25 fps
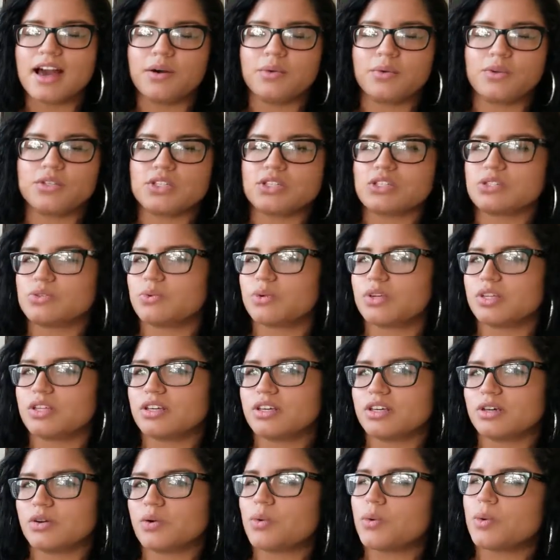which is a
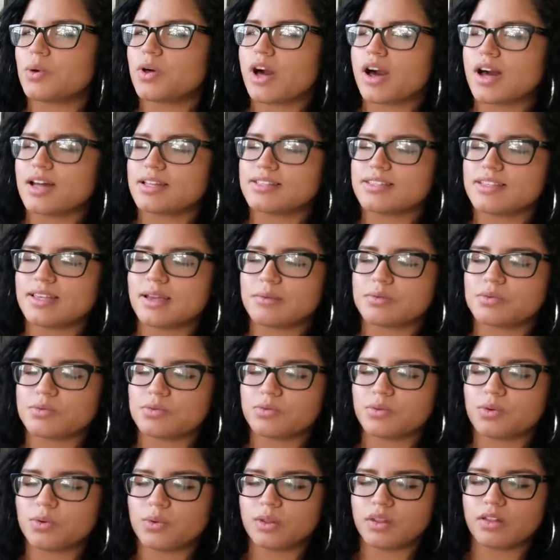really cool concept,
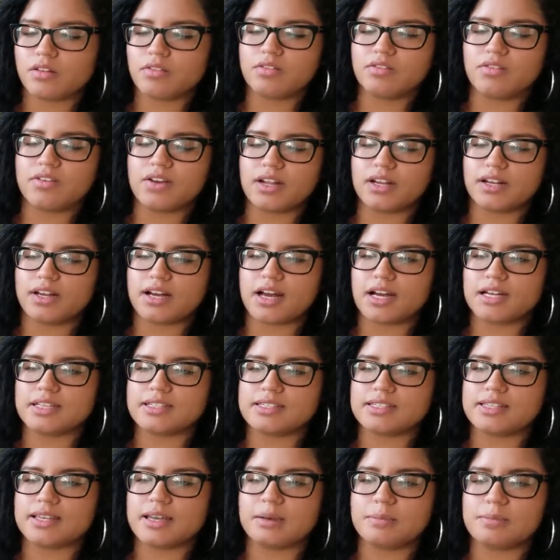a cool and fun
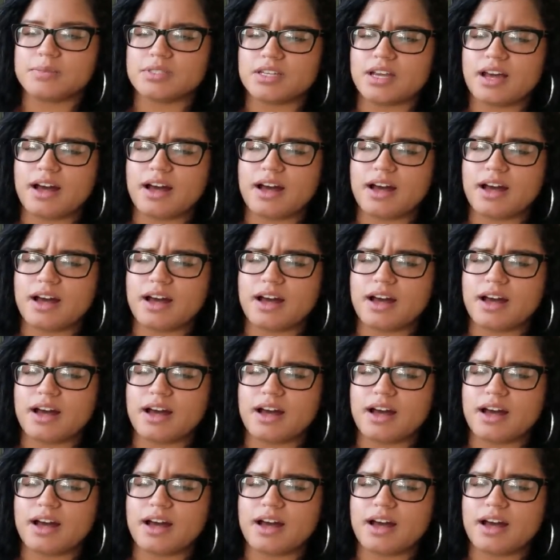concept.